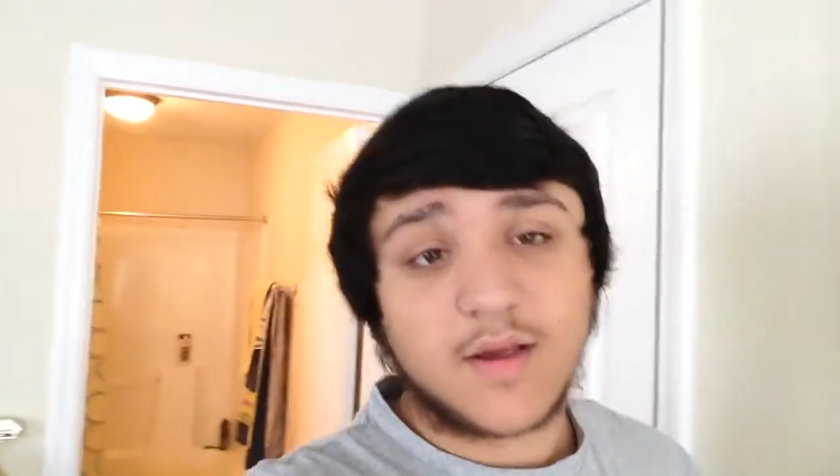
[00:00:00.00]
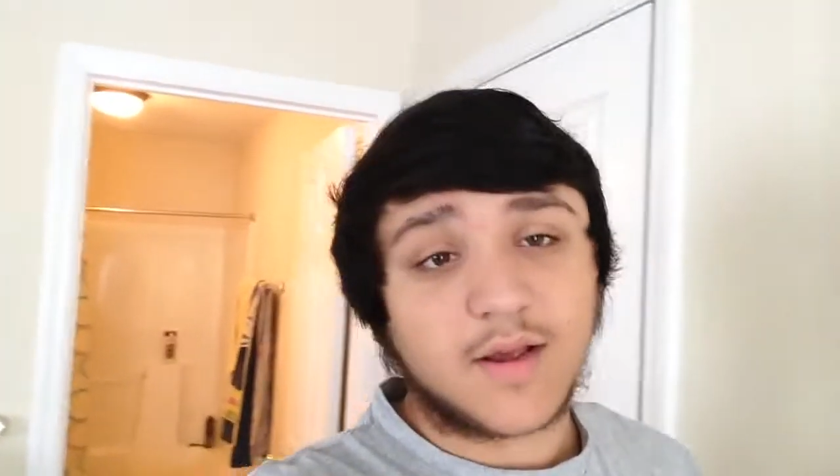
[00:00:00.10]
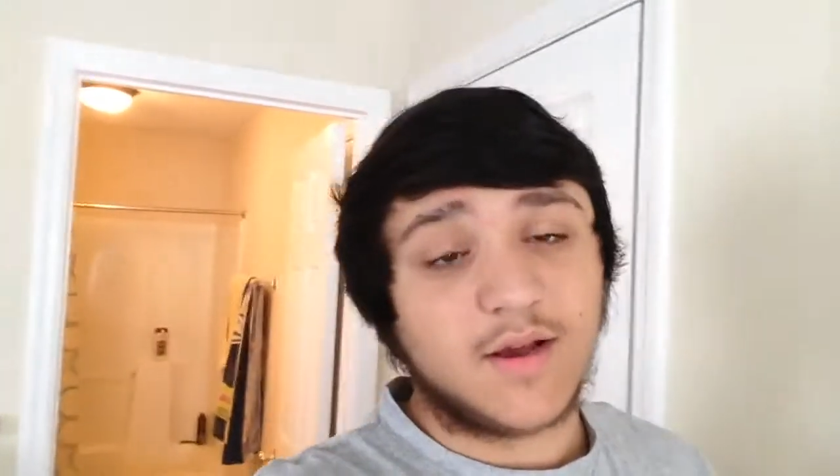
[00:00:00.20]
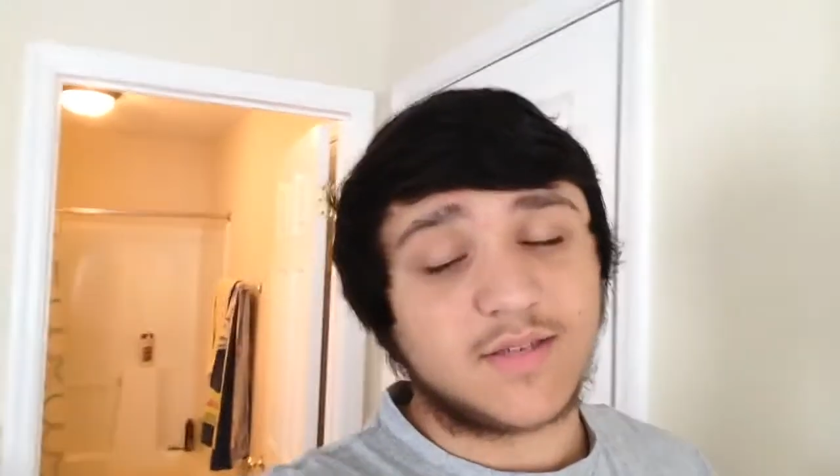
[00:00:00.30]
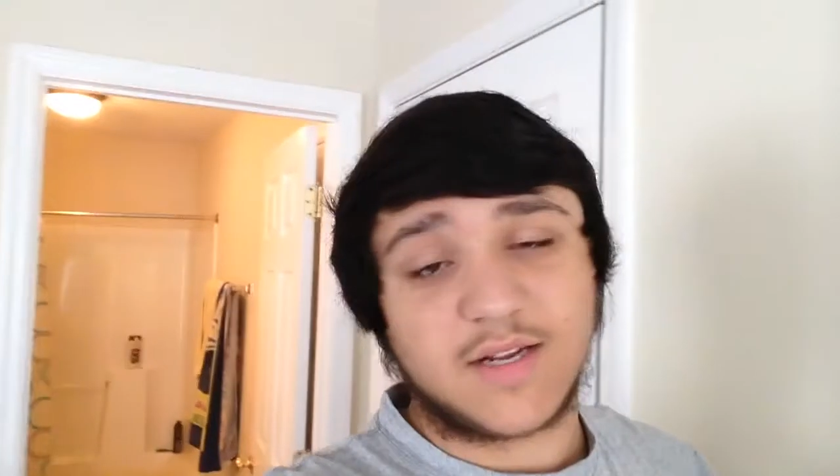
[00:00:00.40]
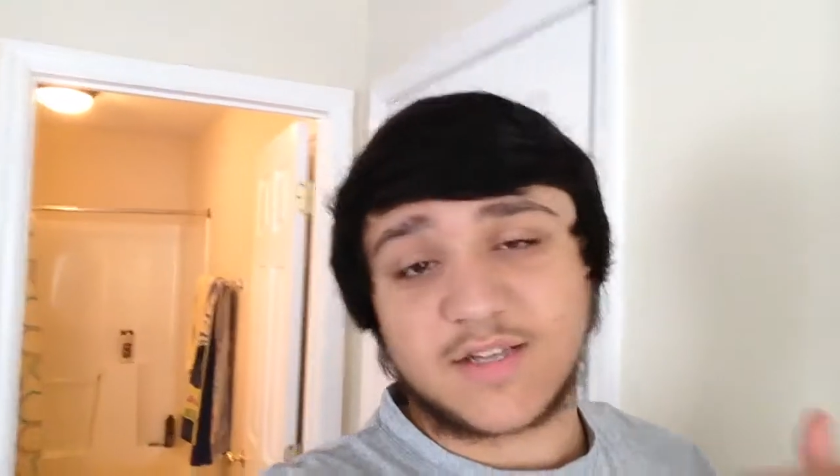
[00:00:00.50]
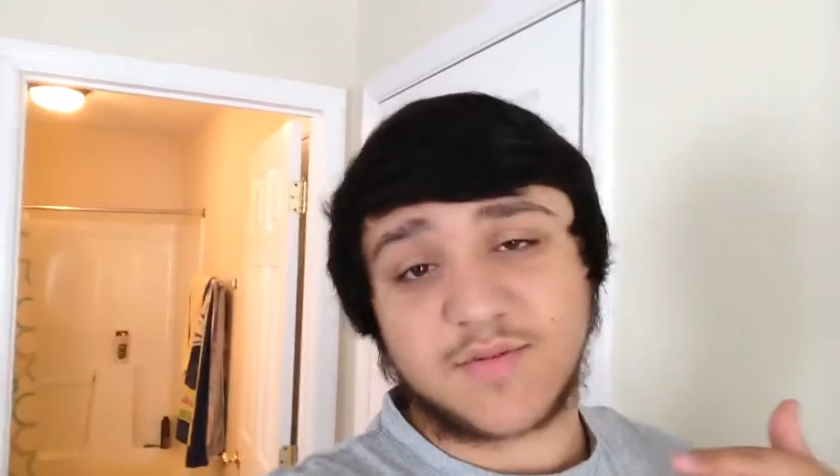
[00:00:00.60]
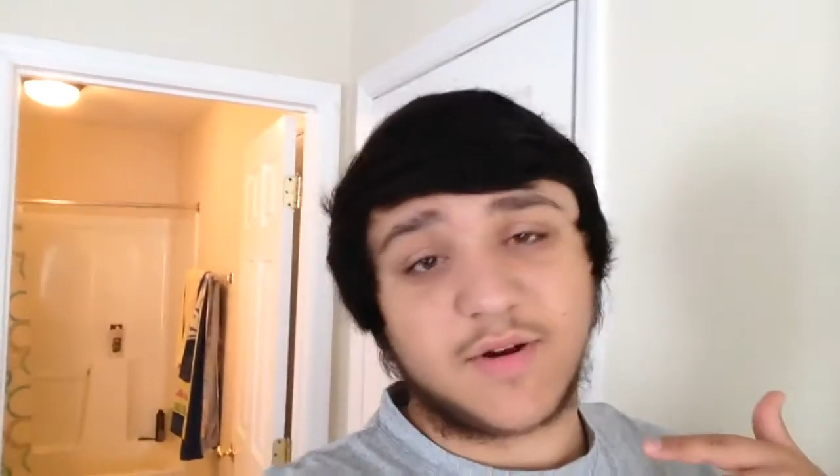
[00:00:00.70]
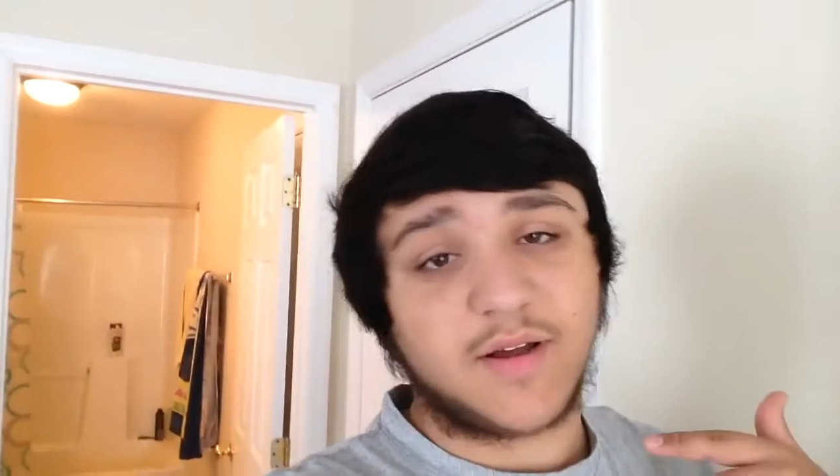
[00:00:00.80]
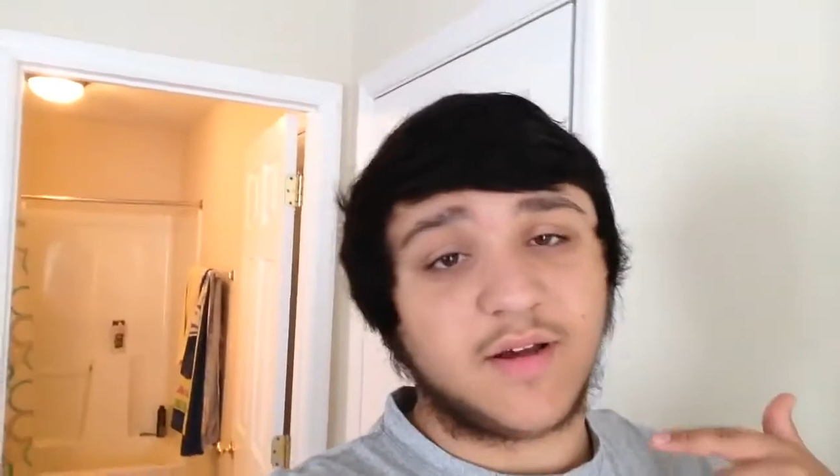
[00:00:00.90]
Because I
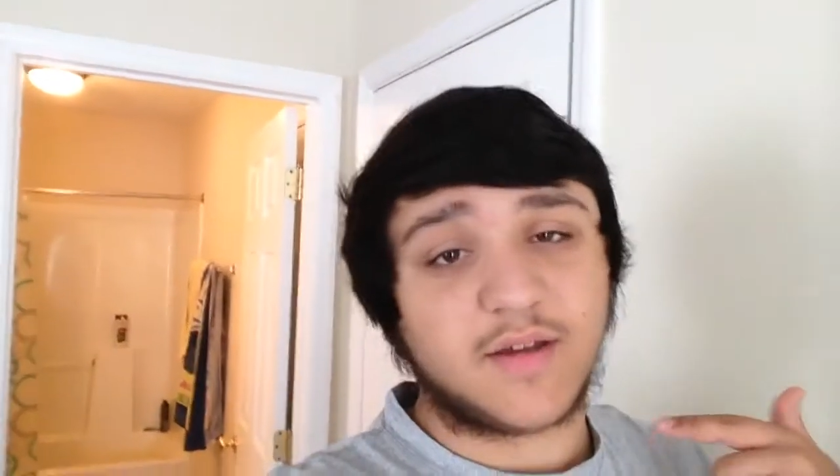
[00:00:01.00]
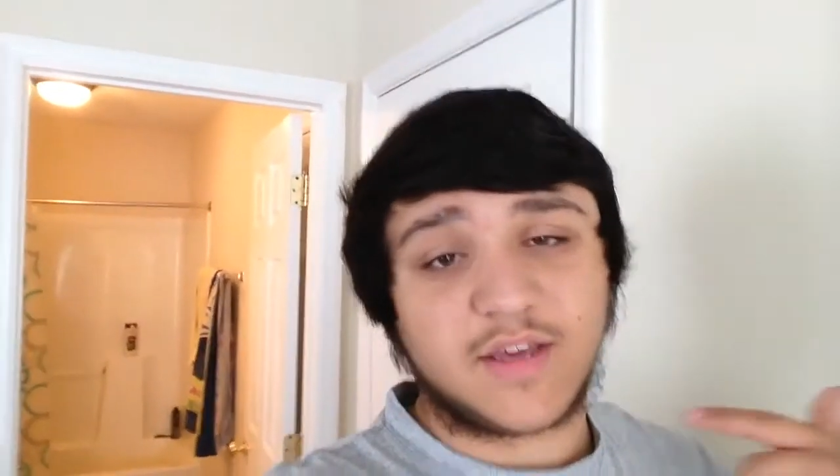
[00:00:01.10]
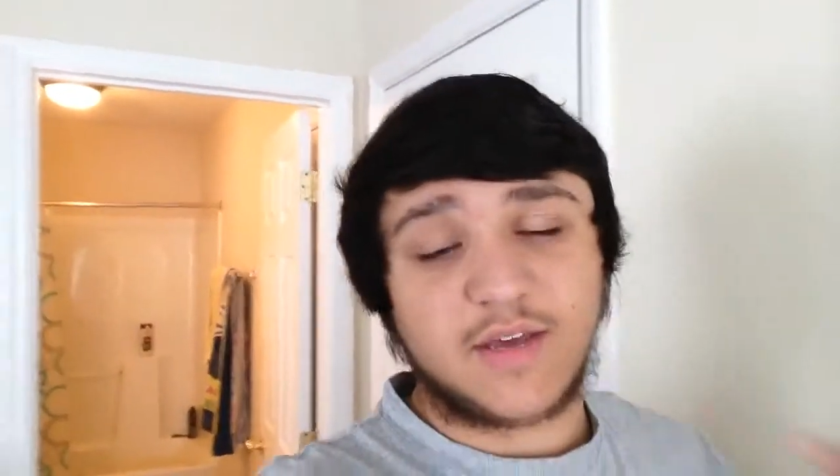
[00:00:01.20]
just want to